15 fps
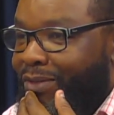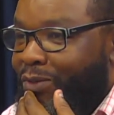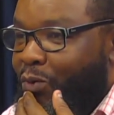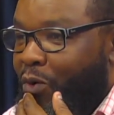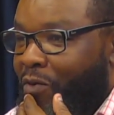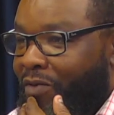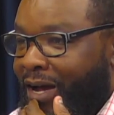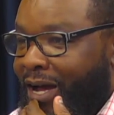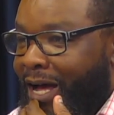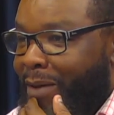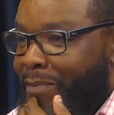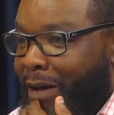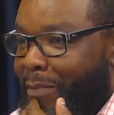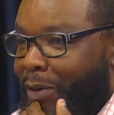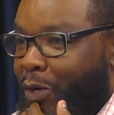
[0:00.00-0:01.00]
to
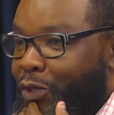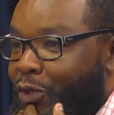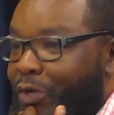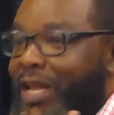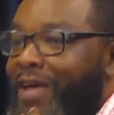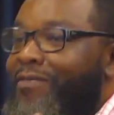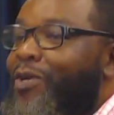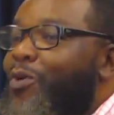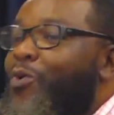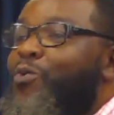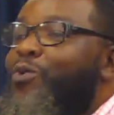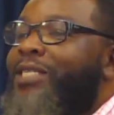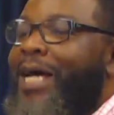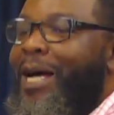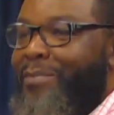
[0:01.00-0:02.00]
overcome her? Because you never know
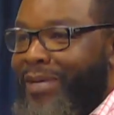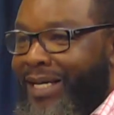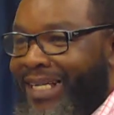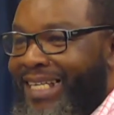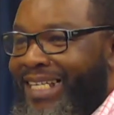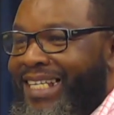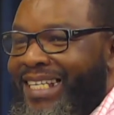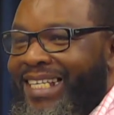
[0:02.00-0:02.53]
who's coming.